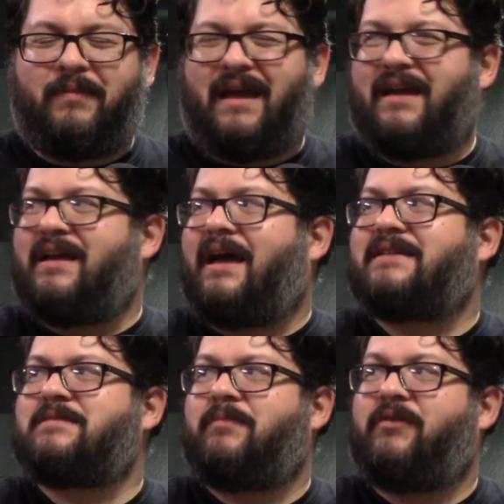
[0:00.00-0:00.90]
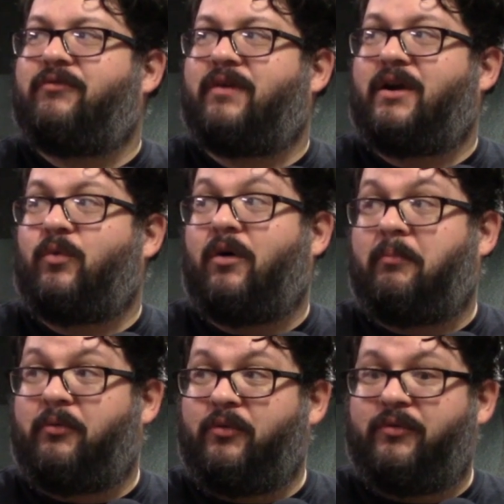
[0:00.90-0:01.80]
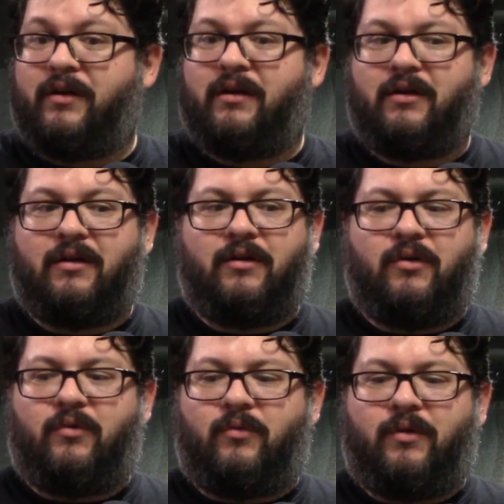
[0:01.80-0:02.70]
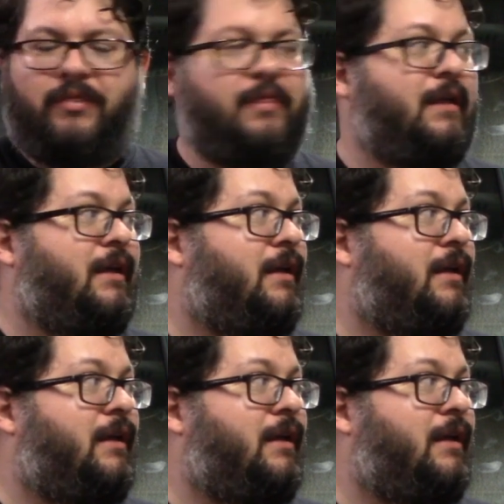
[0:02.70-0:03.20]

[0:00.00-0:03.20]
that hasn't been very well proven with the